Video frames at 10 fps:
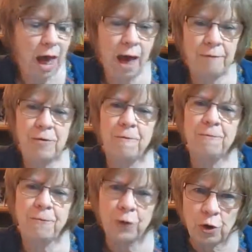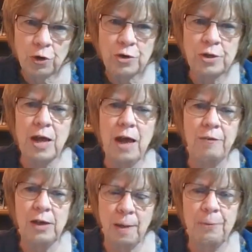of the first of
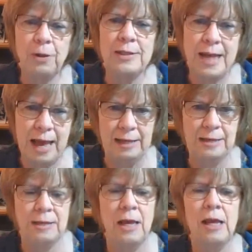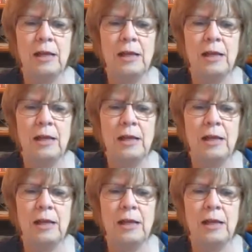a couple texts,